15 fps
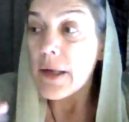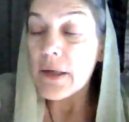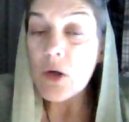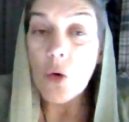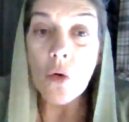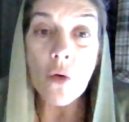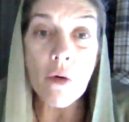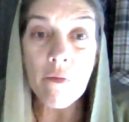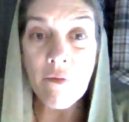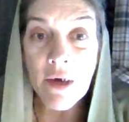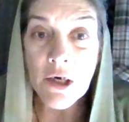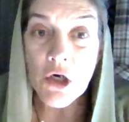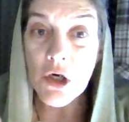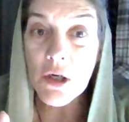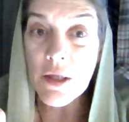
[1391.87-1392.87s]
Ooh,
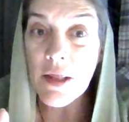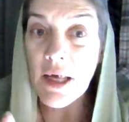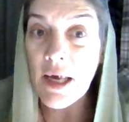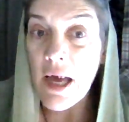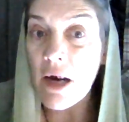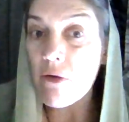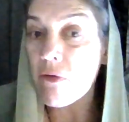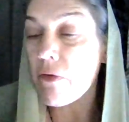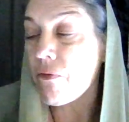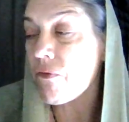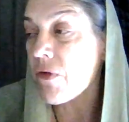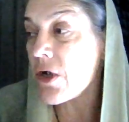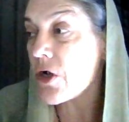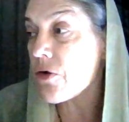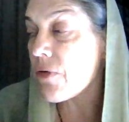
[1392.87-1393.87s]
eventually they got a
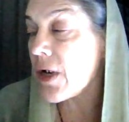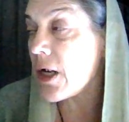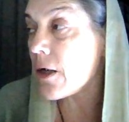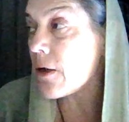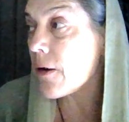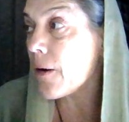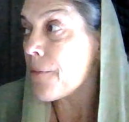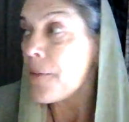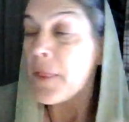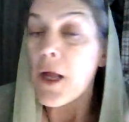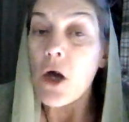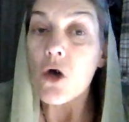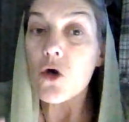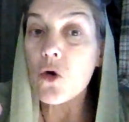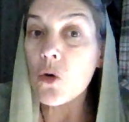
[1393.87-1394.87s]
refrigerator.
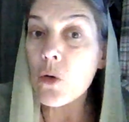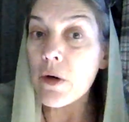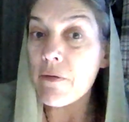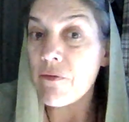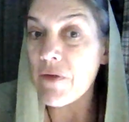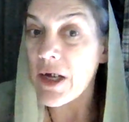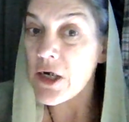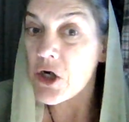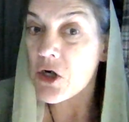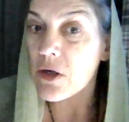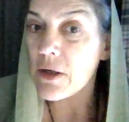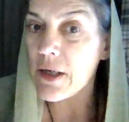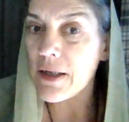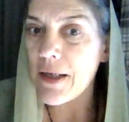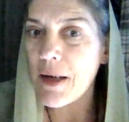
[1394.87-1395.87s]
Ooh,
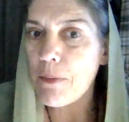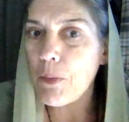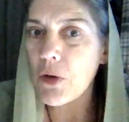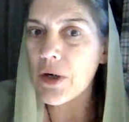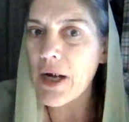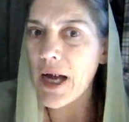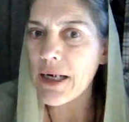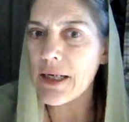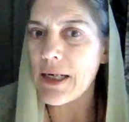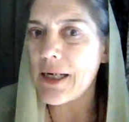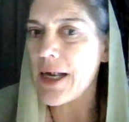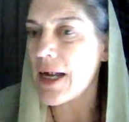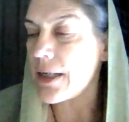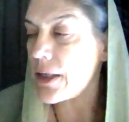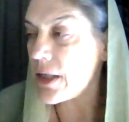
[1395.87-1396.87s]
eventually they put on an
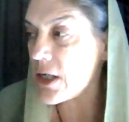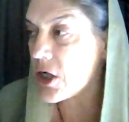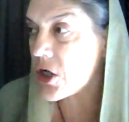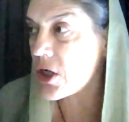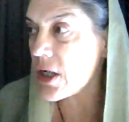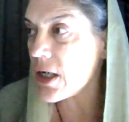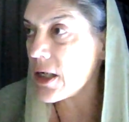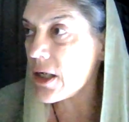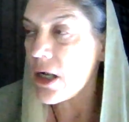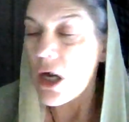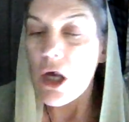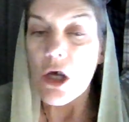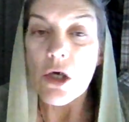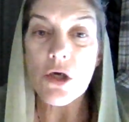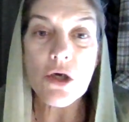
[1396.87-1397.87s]
addition
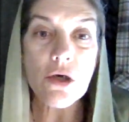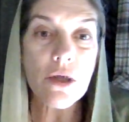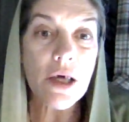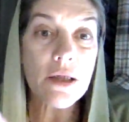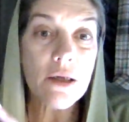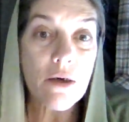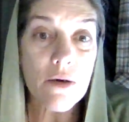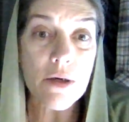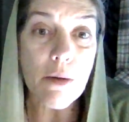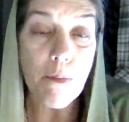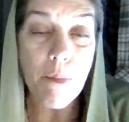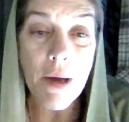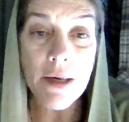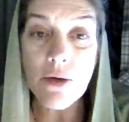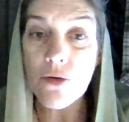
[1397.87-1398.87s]
so that there's a
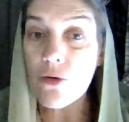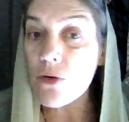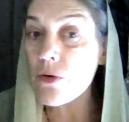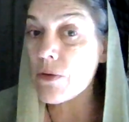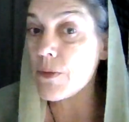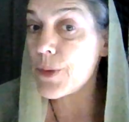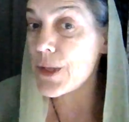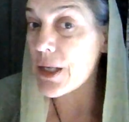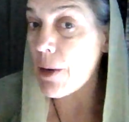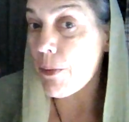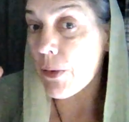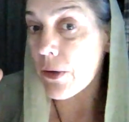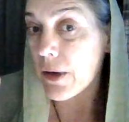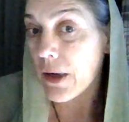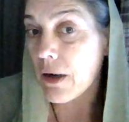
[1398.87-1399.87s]
bedroom
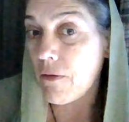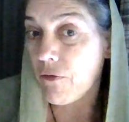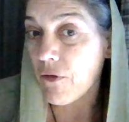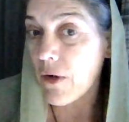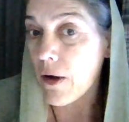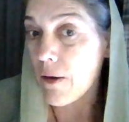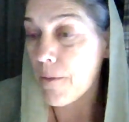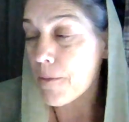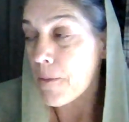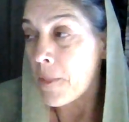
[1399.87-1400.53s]
separate from